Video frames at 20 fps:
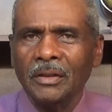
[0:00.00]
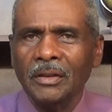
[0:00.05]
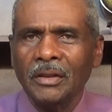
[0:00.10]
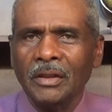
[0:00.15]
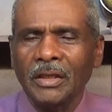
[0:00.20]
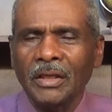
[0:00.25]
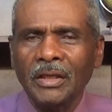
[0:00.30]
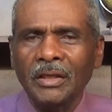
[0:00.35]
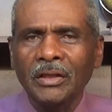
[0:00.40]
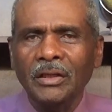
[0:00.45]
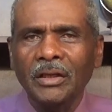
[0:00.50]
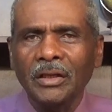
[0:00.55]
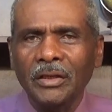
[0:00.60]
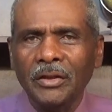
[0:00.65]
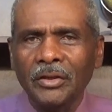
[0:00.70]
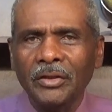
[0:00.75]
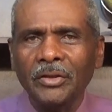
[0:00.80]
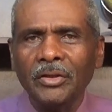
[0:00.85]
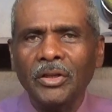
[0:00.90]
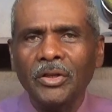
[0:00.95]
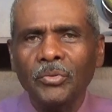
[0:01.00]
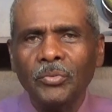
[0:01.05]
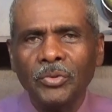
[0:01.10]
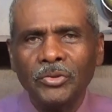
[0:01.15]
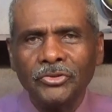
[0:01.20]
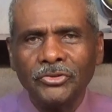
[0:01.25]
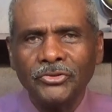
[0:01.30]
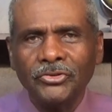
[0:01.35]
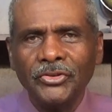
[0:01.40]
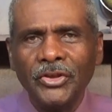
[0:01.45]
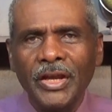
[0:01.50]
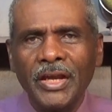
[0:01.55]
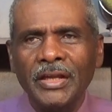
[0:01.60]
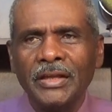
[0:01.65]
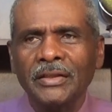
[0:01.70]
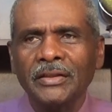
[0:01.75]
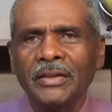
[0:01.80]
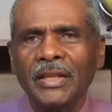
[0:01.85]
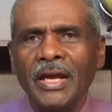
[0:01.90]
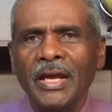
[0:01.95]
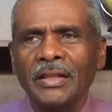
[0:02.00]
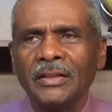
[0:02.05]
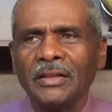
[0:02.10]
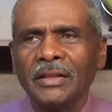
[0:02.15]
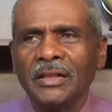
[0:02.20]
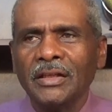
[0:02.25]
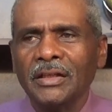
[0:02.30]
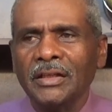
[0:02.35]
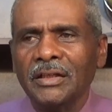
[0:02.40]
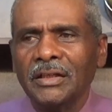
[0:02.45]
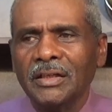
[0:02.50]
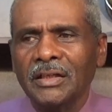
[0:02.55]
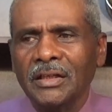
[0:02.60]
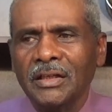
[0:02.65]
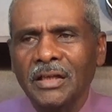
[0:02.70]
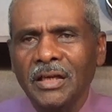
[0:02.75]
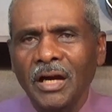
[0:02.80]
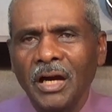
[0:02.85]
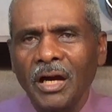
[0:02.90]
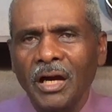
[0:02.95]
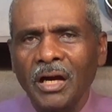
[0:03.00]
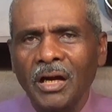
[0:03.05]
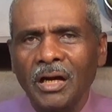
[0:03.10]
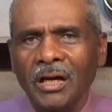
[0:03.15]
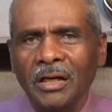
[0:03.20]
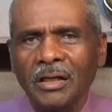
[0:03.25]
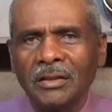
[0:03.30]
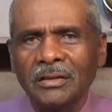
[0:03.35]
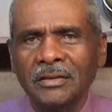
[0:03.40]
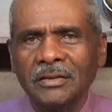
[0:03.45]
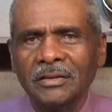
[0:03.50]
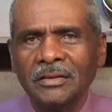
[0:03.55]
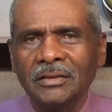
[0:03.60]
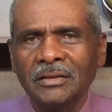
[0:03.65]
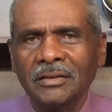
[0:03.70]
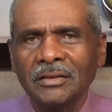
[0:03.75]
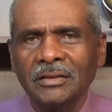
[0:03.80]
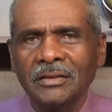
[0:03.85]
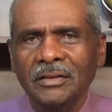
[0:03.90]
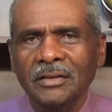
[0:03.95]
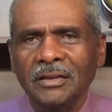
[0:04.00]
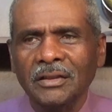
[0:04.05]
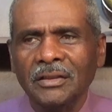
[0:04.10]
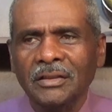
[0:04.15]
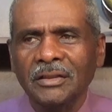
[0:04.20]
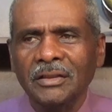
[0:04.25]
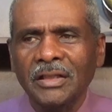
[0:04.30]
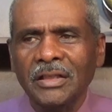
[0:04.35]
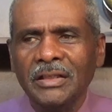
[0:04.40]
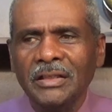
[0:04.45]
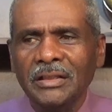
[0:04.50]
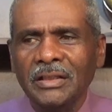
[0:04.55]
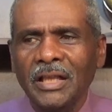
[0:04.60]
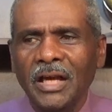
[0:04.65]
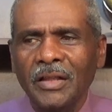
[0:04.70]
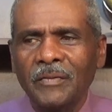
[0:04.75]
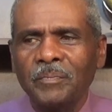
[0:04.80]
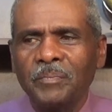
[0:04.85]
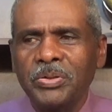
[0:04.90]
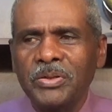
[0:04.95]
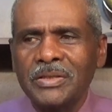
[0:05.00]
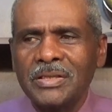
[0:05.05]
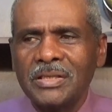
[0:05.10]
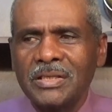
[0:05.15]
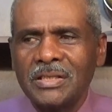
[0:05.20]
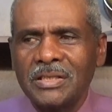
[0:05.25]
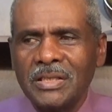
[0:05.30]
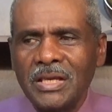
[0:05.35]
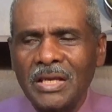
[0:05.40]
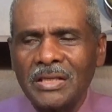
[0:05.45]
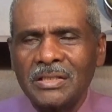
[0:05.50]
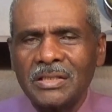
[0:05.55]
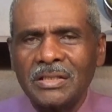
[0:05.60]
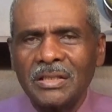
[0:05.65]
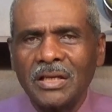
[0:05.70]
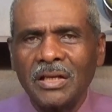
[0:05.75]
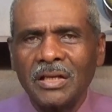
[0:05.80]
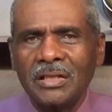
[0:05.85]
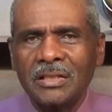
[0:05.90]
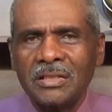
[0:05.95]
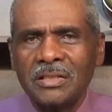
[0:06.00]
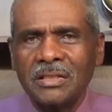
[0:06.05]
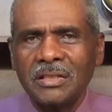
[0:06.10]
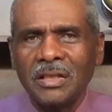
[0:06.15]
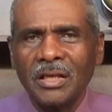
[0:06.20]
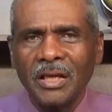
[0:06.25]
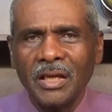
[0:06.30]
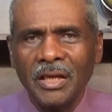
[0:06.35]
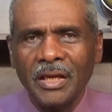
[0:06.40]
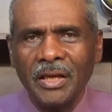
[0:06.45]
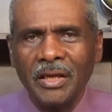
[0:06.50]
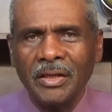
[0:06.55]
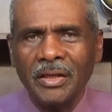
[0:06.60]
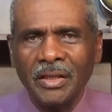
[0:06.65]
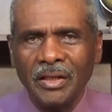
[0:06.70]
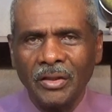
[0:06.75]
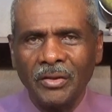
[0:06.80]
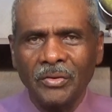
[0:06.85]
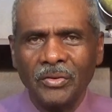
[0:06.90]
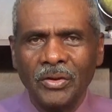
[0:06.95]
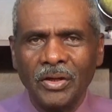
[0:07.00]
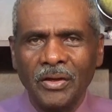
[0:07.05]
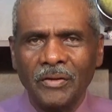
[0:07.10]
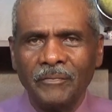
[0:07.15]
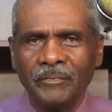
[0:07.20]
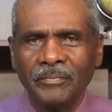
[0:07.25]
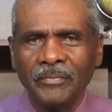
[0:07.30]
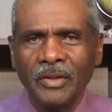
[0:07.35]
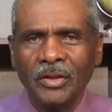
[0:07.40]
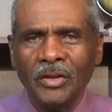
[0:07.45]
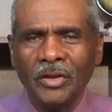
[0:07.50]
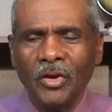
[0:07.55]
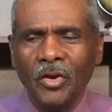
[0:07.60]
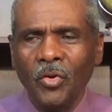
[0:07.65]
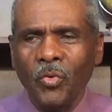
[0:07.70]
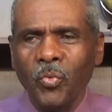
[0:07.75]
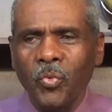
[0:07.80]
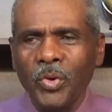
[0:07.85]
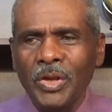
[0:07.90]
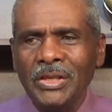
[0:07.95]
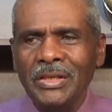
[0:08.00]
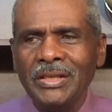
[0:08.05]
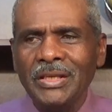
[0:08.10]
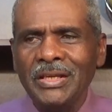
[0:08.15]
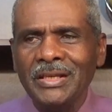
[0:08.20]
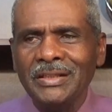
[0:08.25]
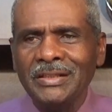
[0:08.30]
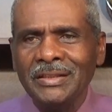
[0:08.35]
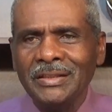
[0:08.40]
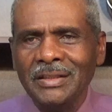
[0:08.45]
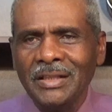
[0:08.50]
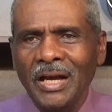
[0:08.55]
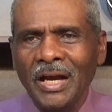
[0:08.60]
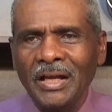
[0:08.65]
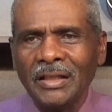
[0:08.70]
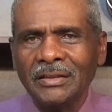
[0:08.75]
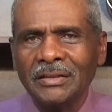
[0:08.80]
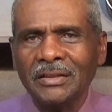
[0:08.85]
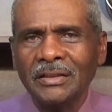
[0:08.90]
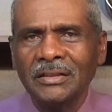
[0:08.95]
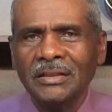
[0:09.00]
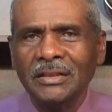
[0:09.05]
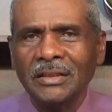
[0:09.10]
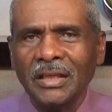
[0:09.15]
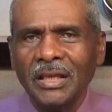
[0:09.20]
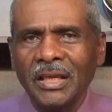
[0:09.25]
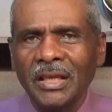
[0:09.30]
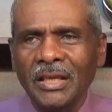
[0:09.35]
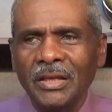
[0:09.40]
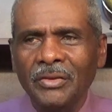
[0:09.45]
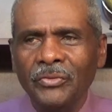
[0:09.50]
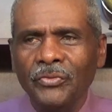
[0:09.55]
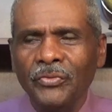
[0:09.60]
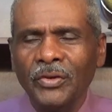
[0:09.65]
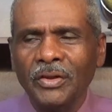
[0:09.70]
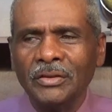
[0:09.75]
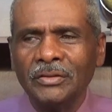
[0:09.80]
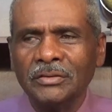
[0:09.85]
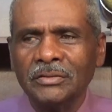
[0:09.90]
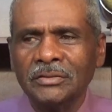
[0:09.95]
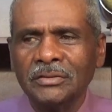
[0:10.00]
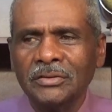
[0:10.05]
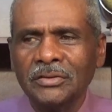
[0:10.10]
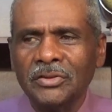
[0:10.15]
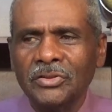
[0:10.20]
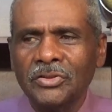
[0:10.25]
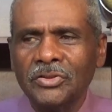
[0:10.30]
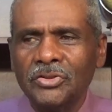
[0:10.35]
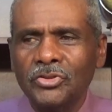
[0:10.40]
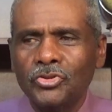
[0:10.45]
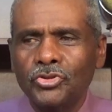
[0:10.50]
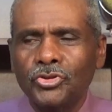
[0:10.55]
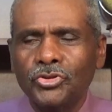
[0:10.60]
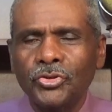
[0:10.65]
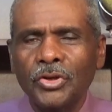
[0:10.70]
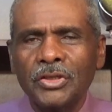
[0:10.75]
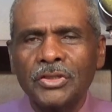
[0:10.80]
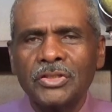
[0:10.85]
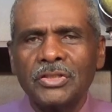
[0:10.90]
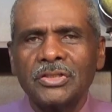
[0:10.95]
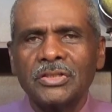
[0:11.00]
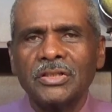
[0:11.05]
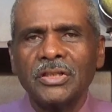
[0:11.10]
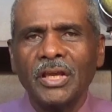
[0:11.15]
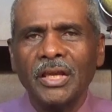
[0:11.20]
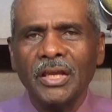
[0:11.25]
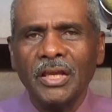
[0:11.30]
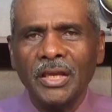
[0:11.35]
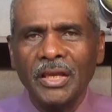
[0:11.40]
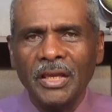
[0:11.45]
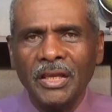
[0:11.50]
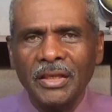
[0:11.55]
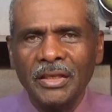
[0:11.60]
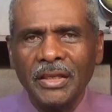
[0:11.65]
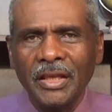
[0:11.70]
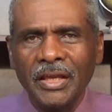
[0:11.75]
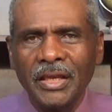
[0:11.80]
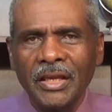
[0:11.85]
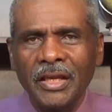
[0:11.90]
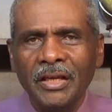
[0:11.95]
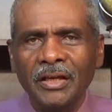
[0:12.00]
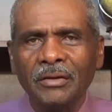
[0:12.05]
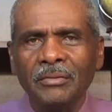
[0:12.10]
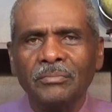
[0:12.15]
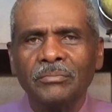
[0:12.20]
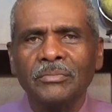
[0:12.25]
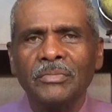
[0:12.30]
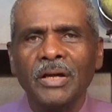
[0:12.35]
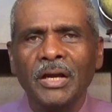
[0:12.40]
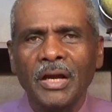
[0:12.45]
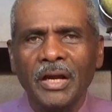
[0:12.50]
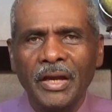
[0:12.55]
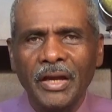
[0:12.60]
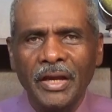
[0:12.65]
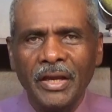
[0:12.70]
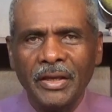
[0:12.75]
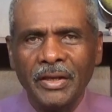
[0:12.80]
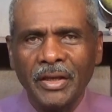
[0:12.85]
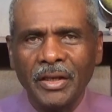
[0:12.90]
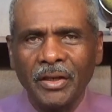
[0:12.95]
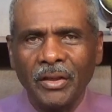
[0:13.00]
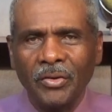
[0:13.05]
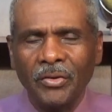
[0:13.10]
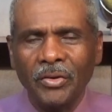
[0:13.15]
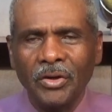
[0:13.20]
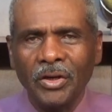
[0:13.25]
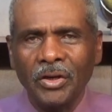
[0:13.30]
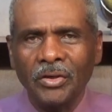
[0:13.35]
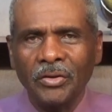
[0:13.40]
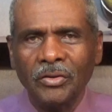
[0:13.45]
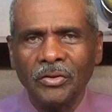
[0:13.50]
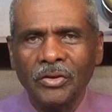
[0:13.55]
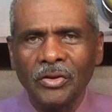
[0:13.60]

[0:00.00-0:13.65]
He literally was saying that God need not possess us any longer. We need not even trust in Him any longer.